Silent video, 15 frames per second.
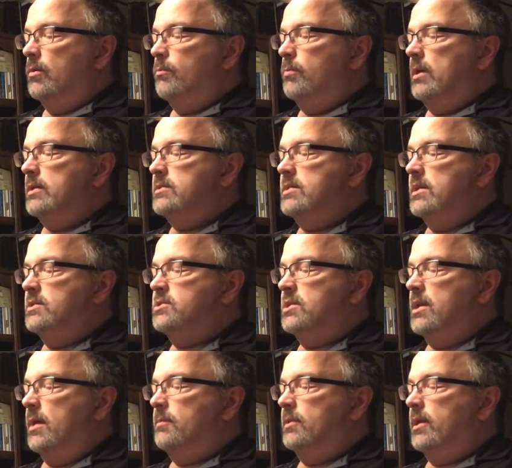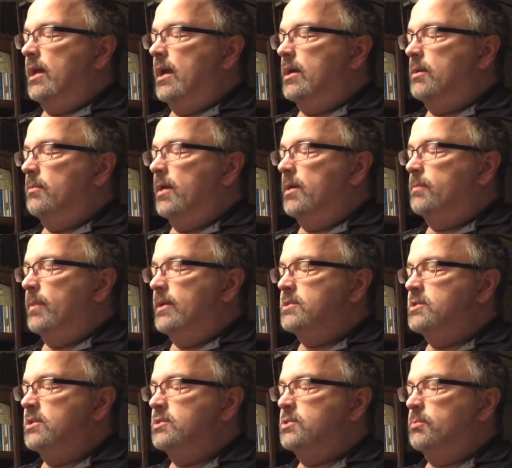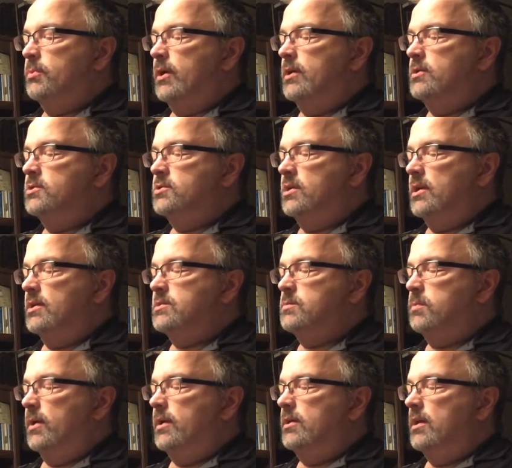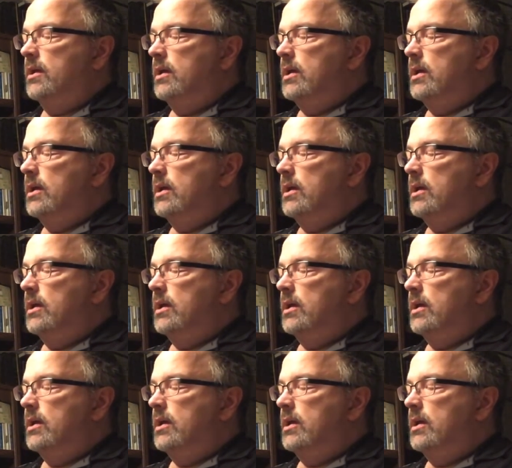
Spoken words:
Been teaching Emily how to make my gingerbread, she explained.